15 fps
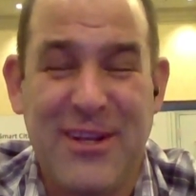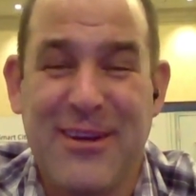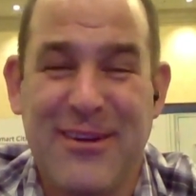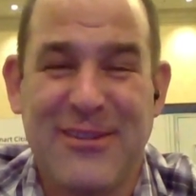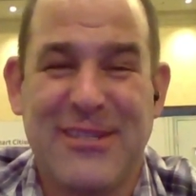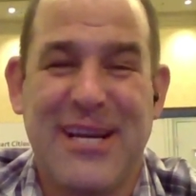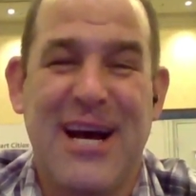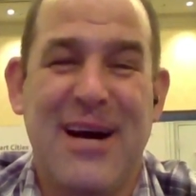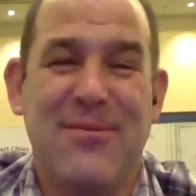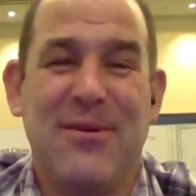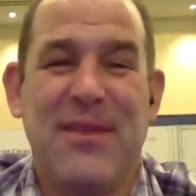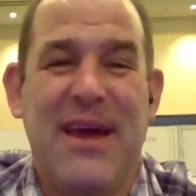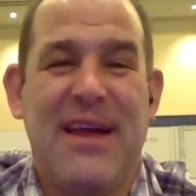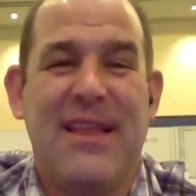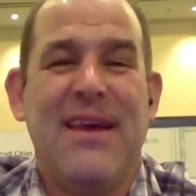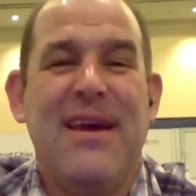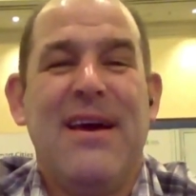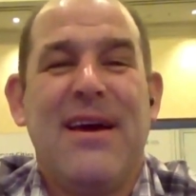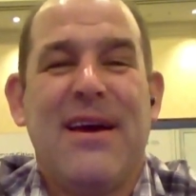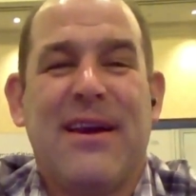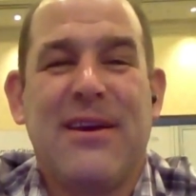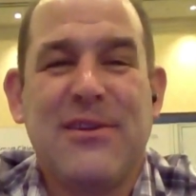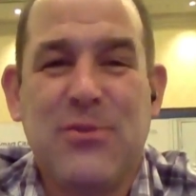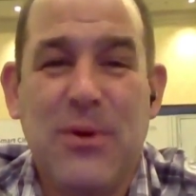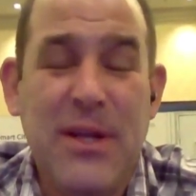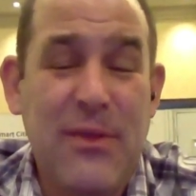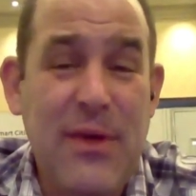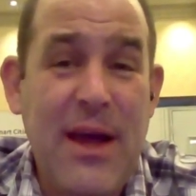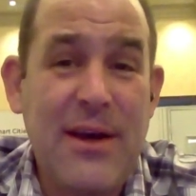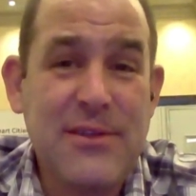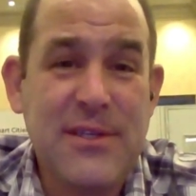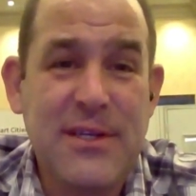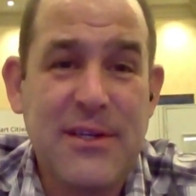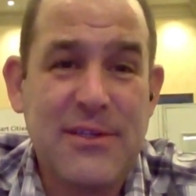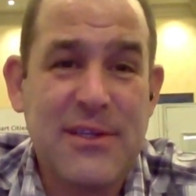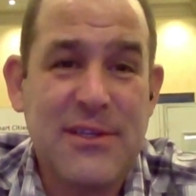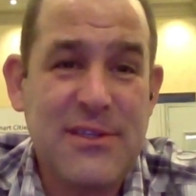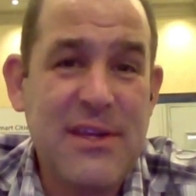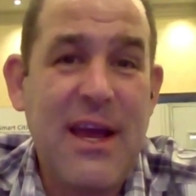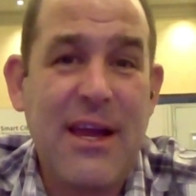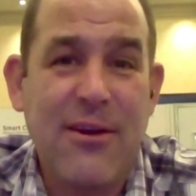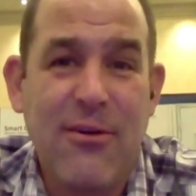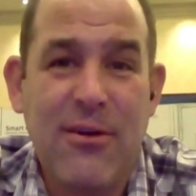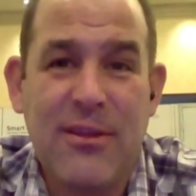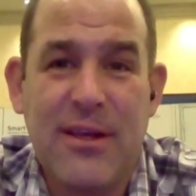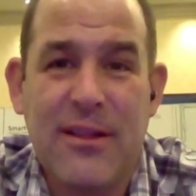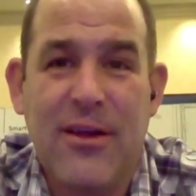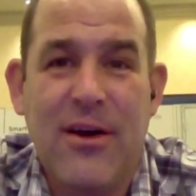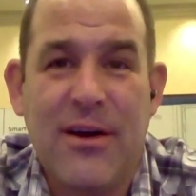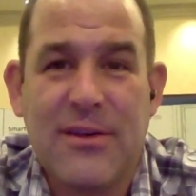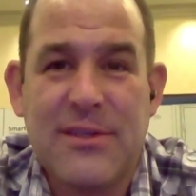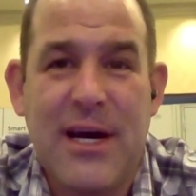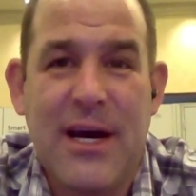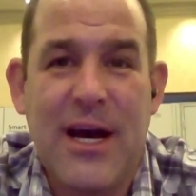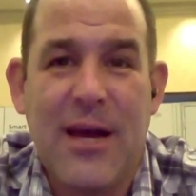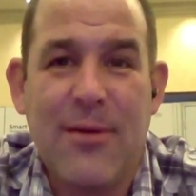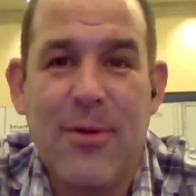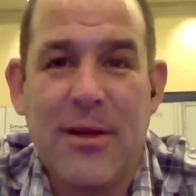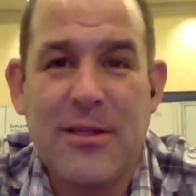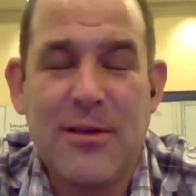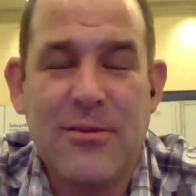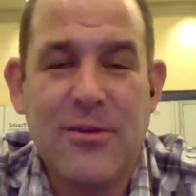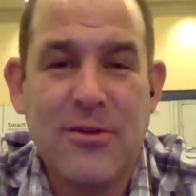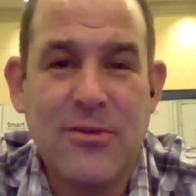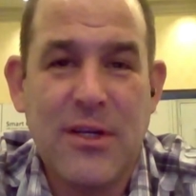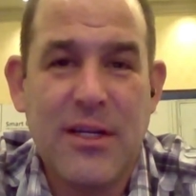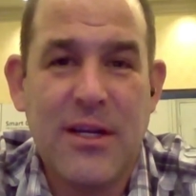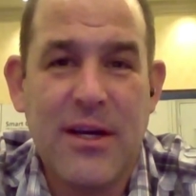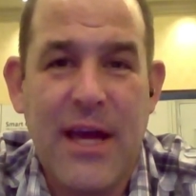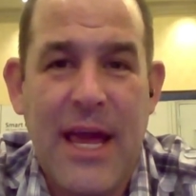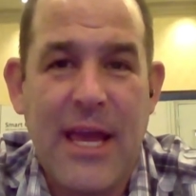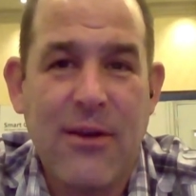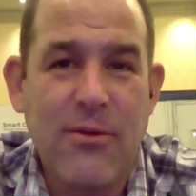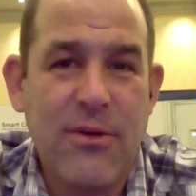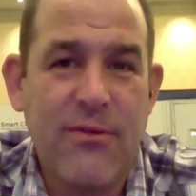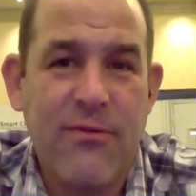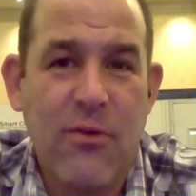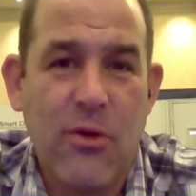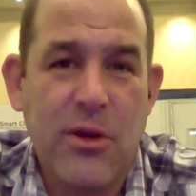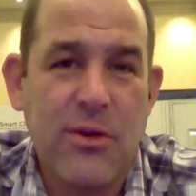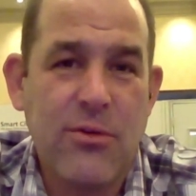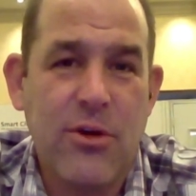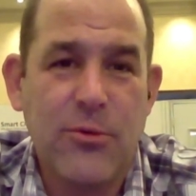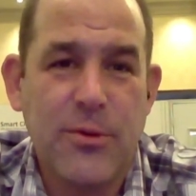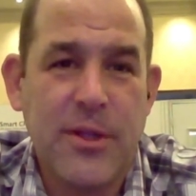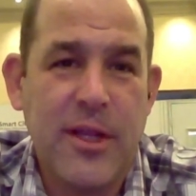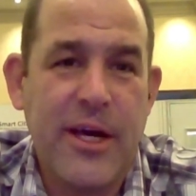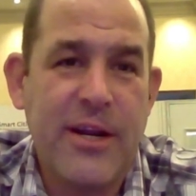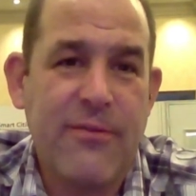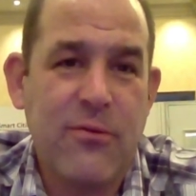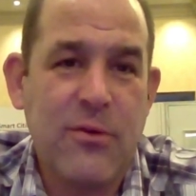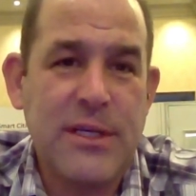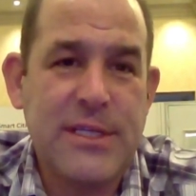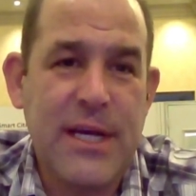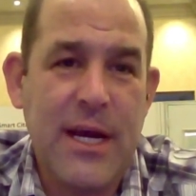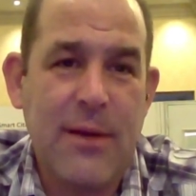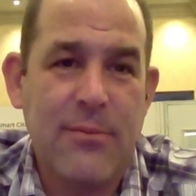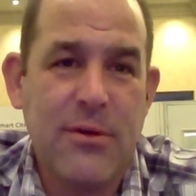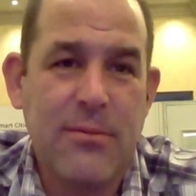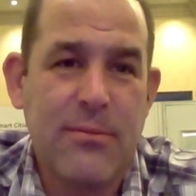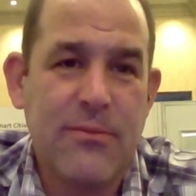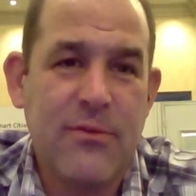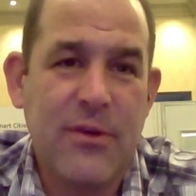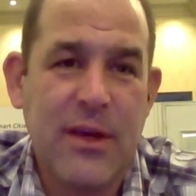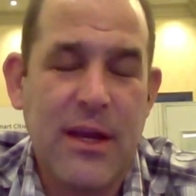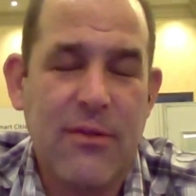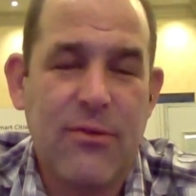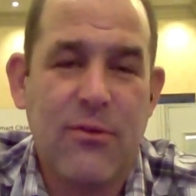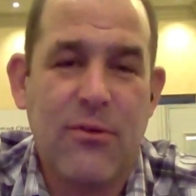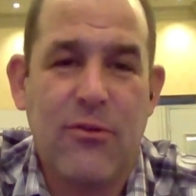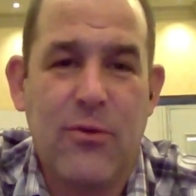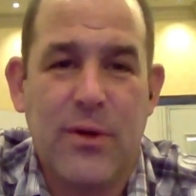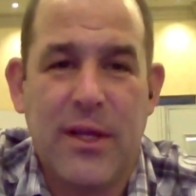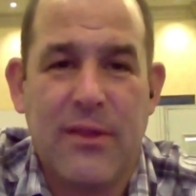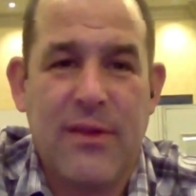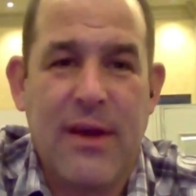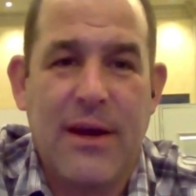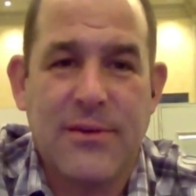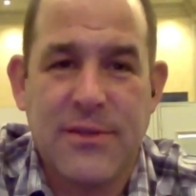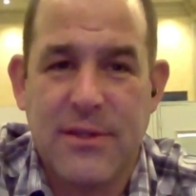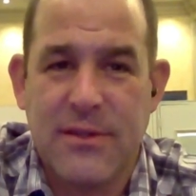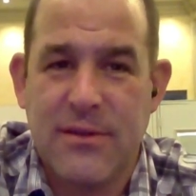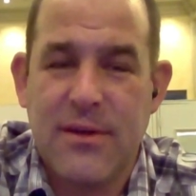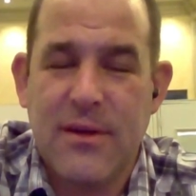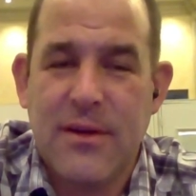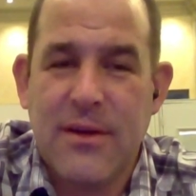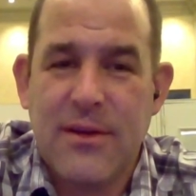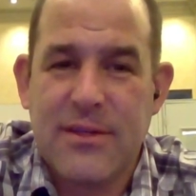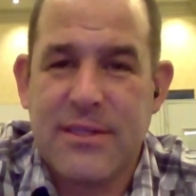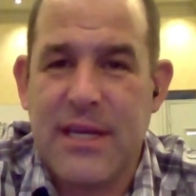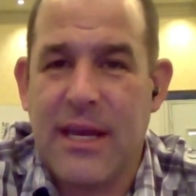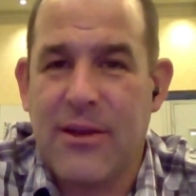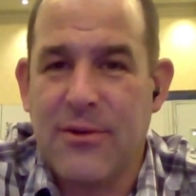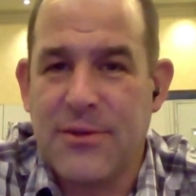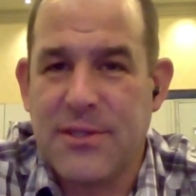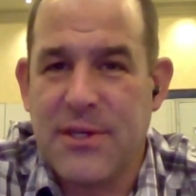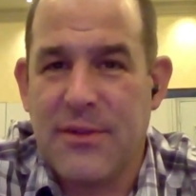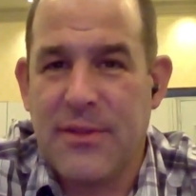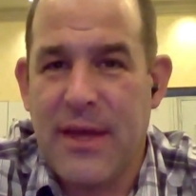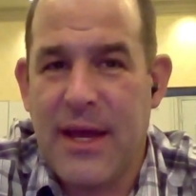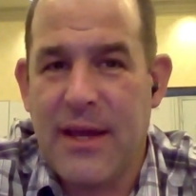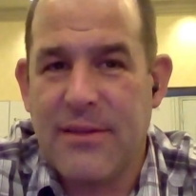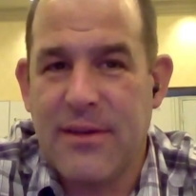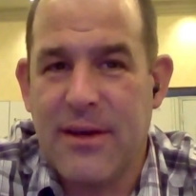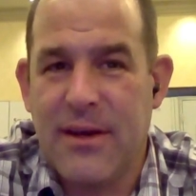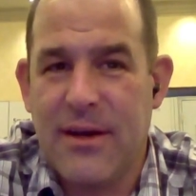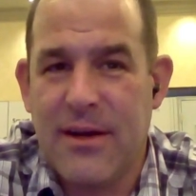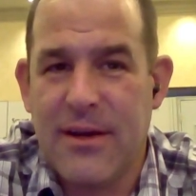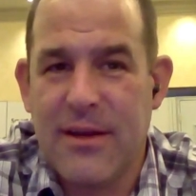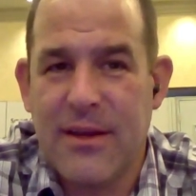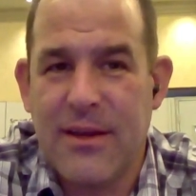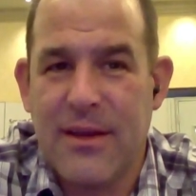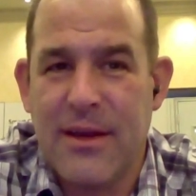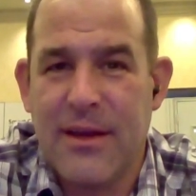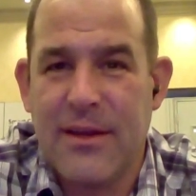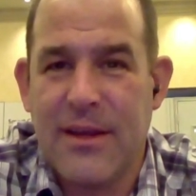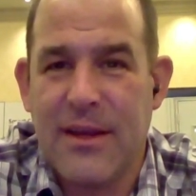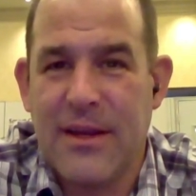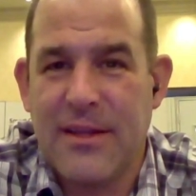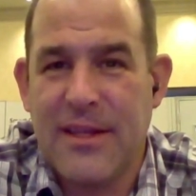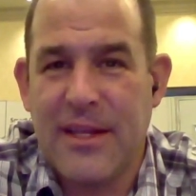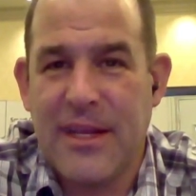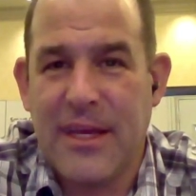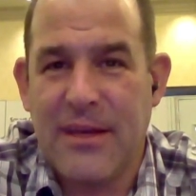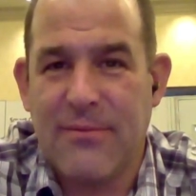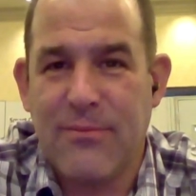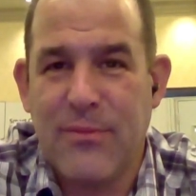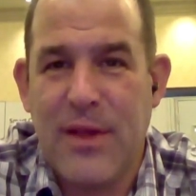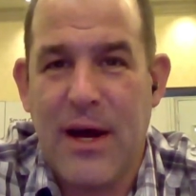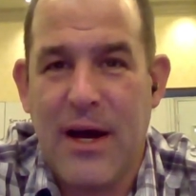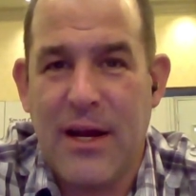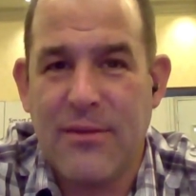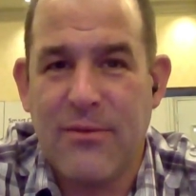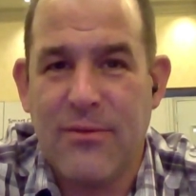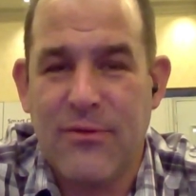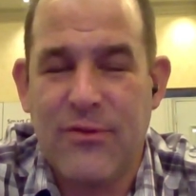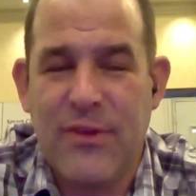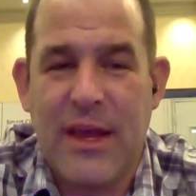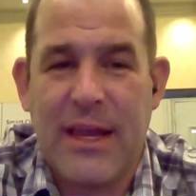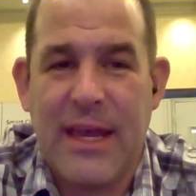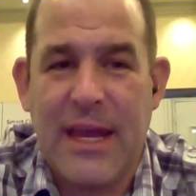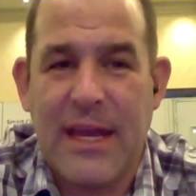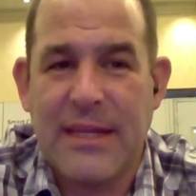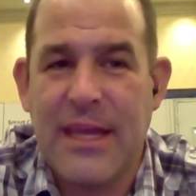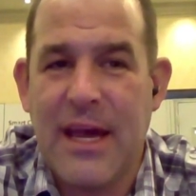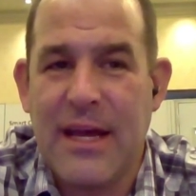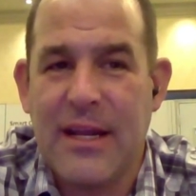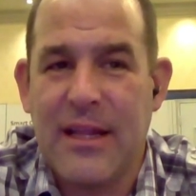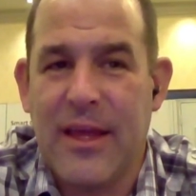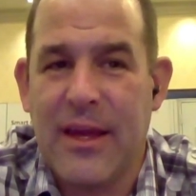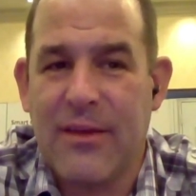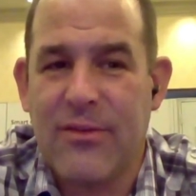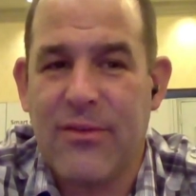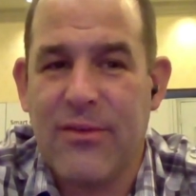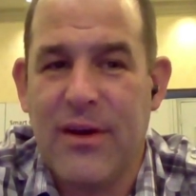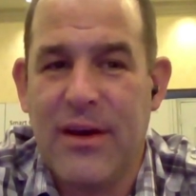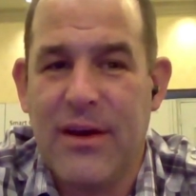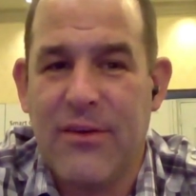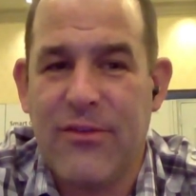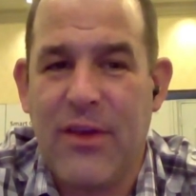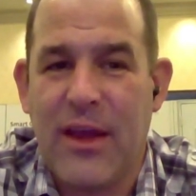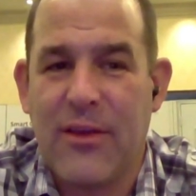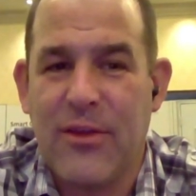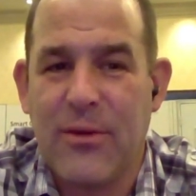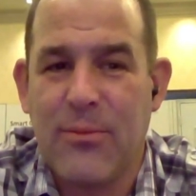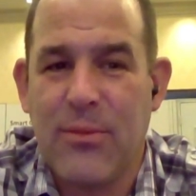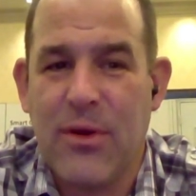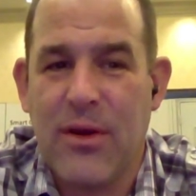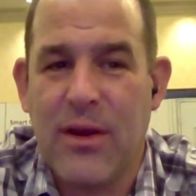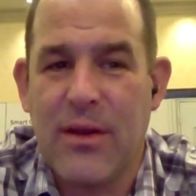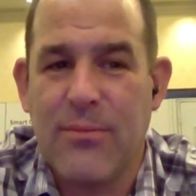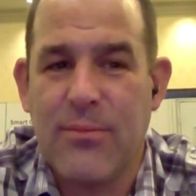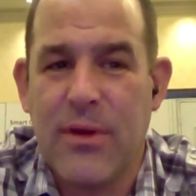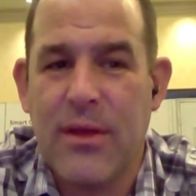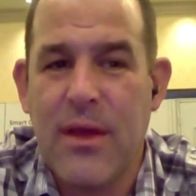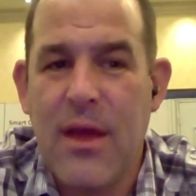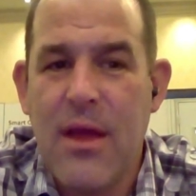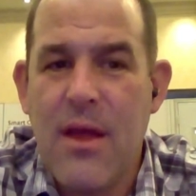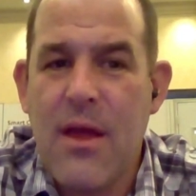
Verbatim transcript: did a good job on that because twenty thousand is a staggeringly long time. I mean, you need an angry four year old with a lot of free time to to get through twenty thousand cycles on that uh, in any non decade kind of length uh, cycling period. But